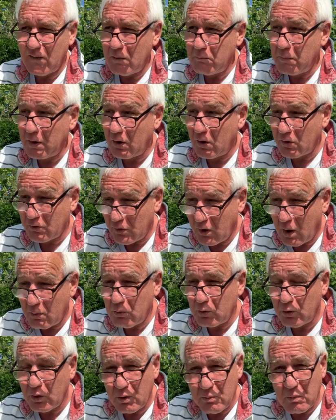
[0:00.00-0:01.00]
Because I will
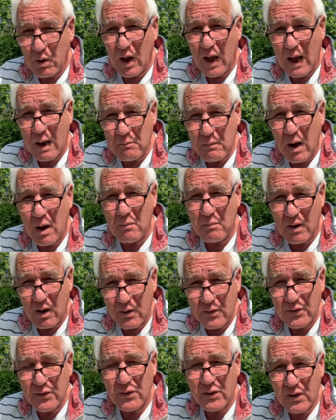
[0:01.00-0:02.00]
do my
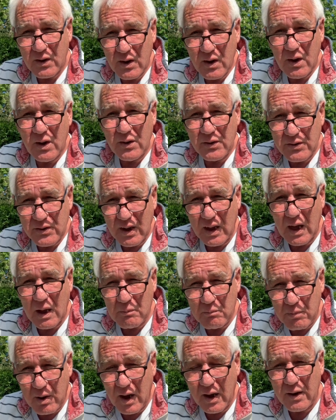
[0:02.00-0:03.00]
utmost to get
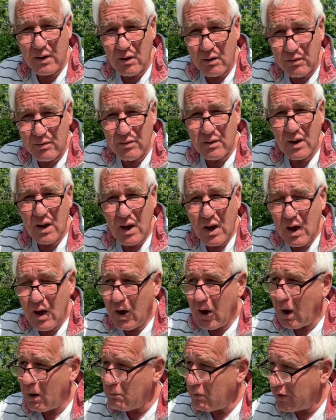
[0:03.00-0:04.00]
them paid off.
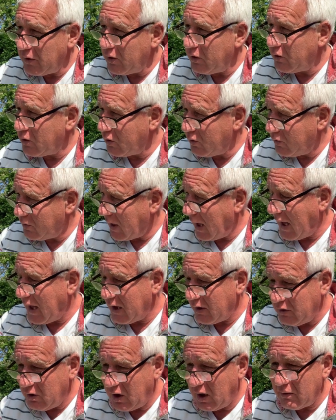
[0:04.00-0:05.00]
And when you do that
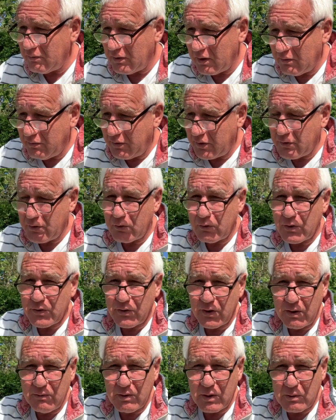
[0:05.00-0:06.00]
and you give the official
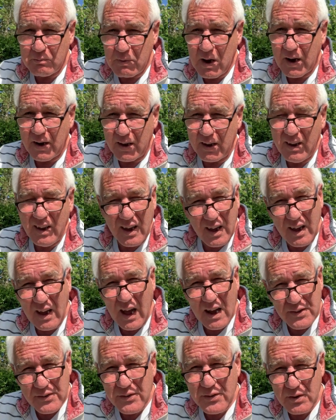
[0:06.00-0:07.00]
receiver the money, he
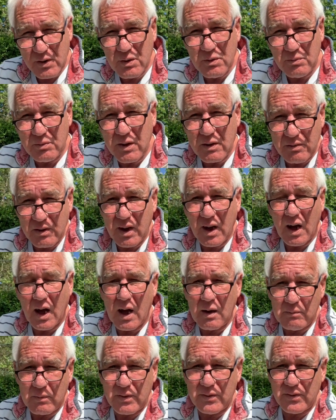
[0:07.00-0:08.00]
has to divvy it
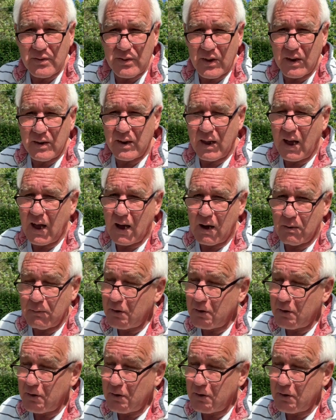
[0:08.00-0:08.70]
up and send it out.